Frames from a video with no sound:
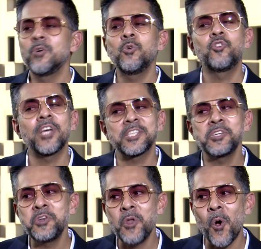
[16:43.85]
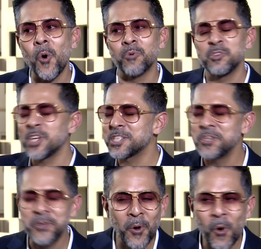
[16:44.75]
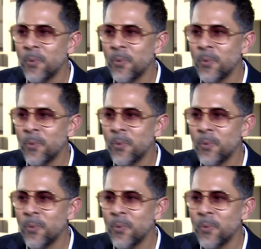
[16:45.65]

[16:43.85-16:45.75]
who just know, just know